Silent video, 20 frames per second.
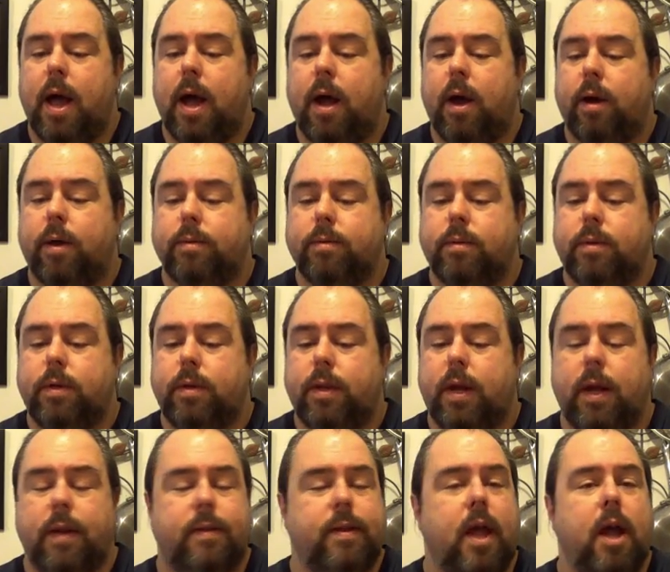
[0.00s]

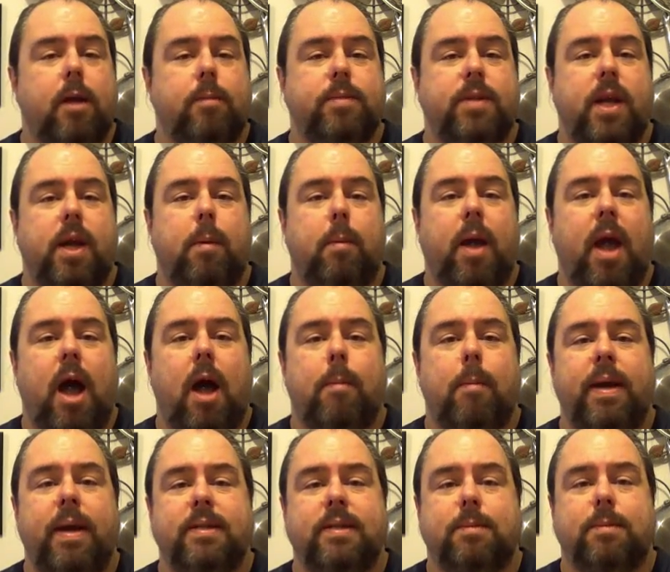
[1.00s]
You can thumbs up,
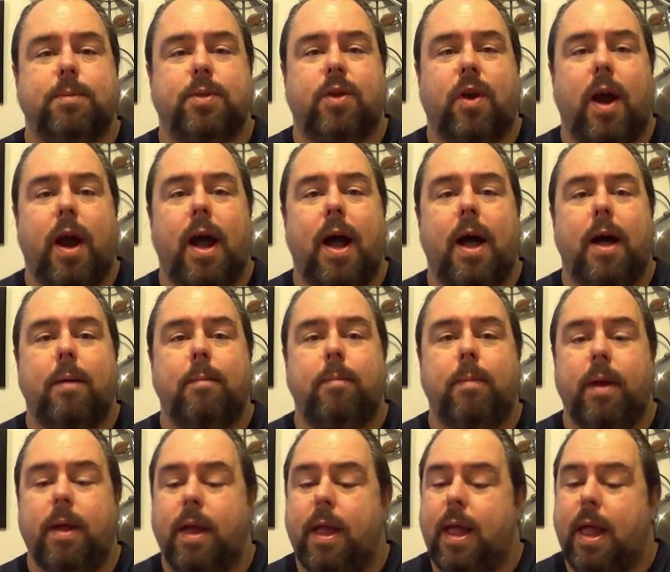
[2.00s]
comment, subscribe,
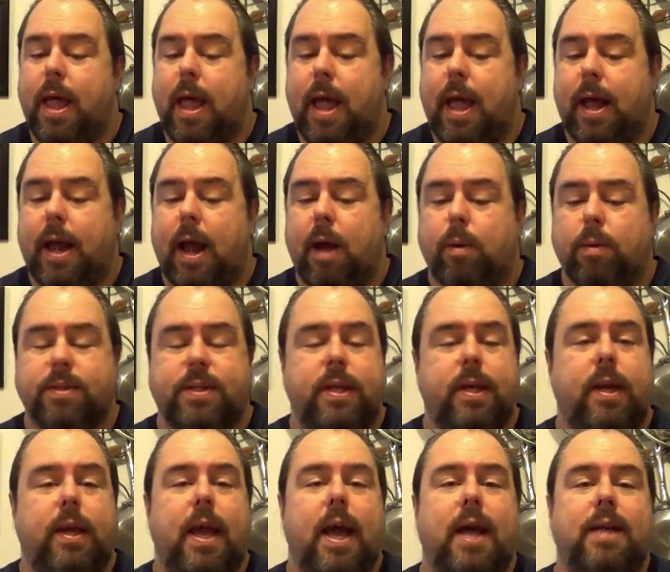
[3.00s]
and I will
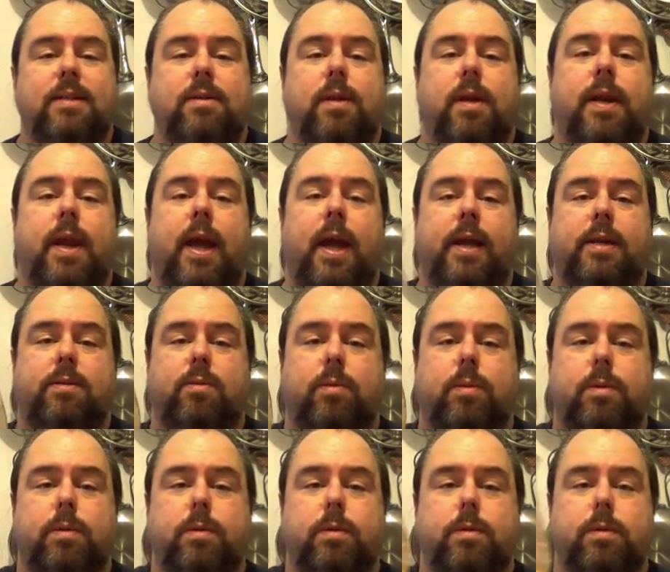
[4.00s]
see you guys on the next
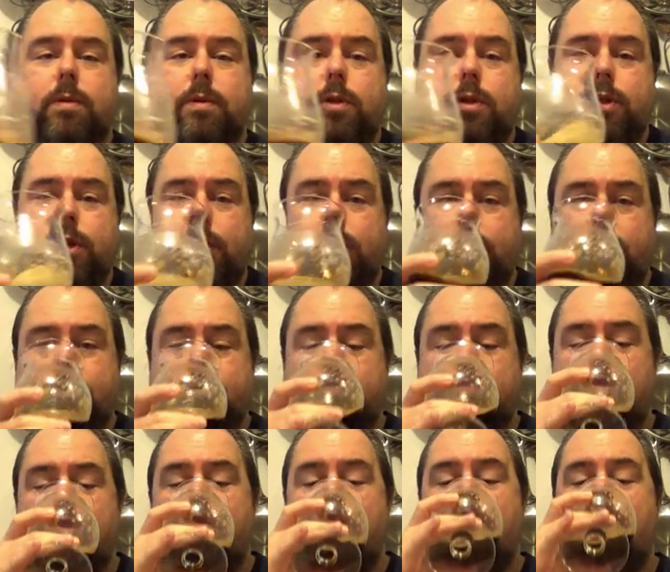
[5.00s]
one.
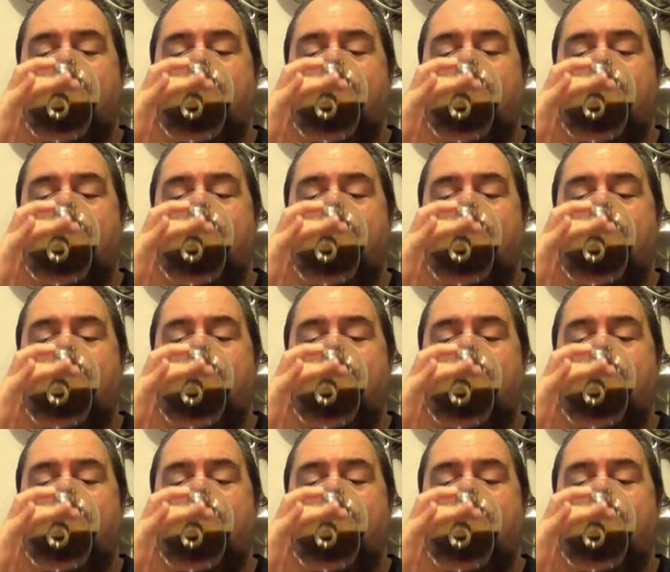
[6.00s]
Cheers.